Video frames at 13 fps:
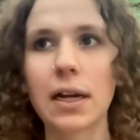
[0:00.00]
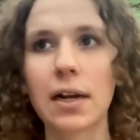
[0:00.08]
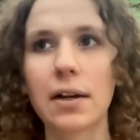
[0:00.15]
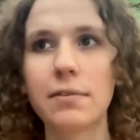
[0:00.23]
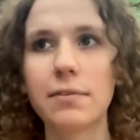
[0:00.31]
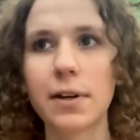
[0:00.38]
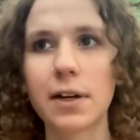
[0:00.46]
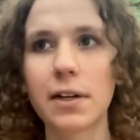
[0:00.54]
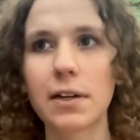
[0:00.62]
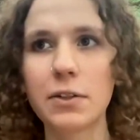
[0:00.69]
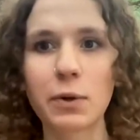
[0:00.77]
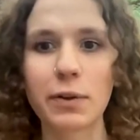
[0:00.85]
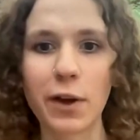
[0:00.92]
of
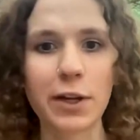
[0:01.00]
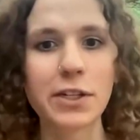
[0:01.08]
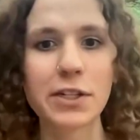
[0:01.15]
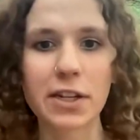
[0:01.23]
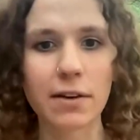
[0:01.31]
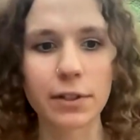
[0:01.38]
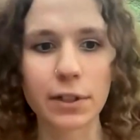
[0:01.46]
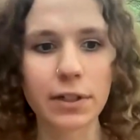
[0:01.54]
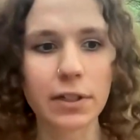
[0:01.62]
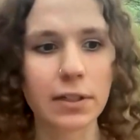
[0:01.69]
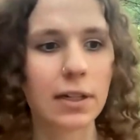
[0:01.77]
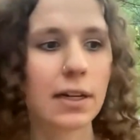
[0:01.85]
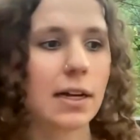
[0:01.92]
sort of
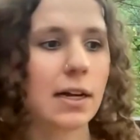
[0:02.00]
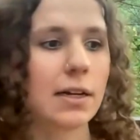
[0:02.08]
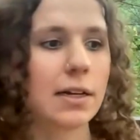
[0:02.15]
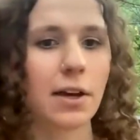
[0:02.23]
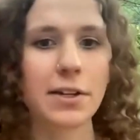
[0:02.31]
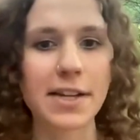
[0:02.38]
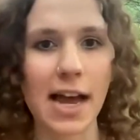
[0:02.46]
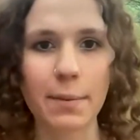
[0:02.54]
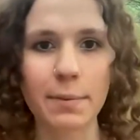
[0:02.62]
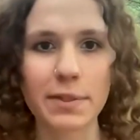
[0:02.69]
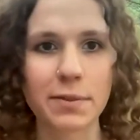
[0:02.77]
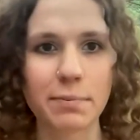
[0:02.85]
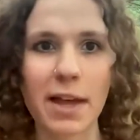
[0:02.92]
undiscovered and
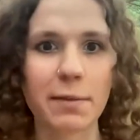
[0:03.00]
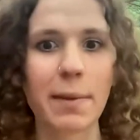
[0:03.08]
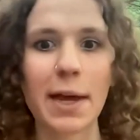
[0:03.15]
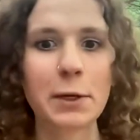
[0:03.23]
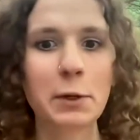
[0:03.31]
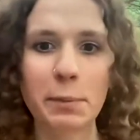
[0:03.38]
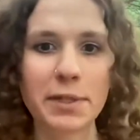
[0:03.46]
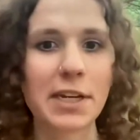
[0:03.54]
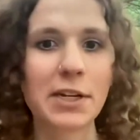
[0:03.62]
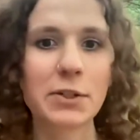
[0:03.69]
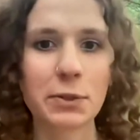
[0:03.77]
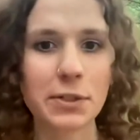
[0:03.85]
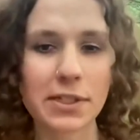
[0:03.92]
untapped mathematical
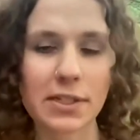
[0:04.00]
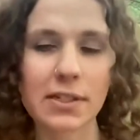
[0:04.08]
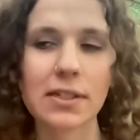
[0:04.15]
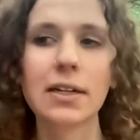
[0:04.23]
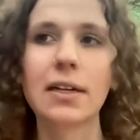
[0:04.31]
potentials.